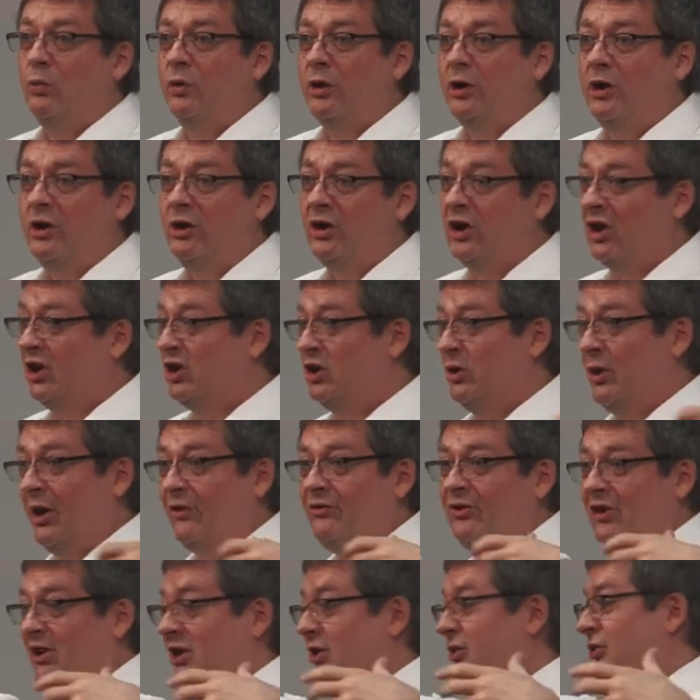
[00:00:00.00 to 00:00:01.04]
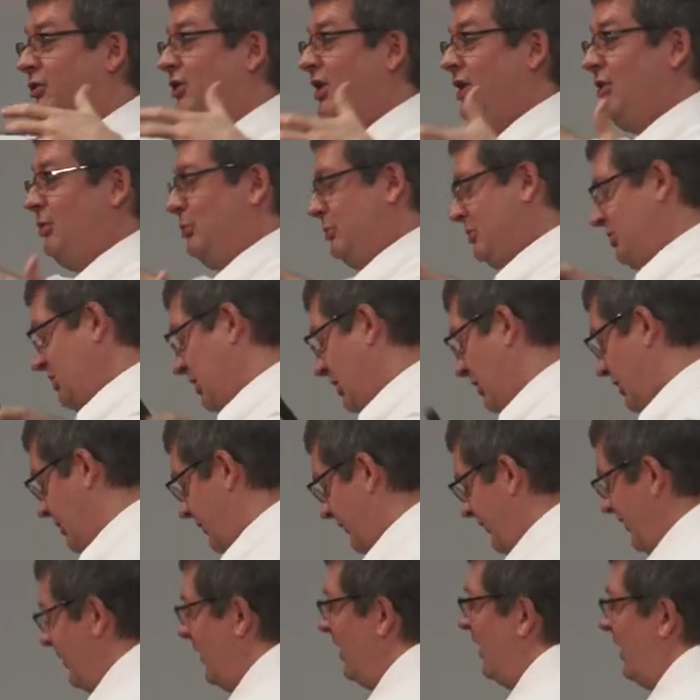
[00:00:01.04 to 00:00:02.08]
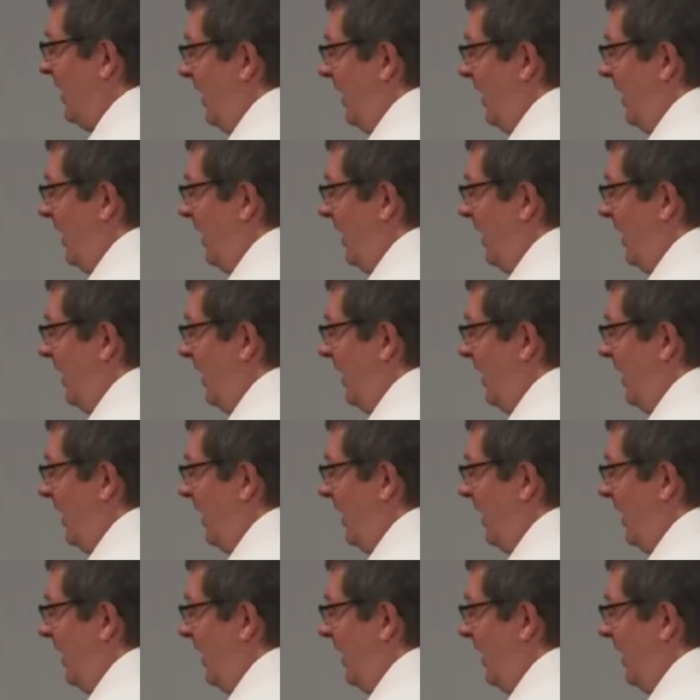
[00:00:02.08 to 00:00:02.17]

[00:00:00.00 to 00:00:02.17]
where you have to entertain yourself.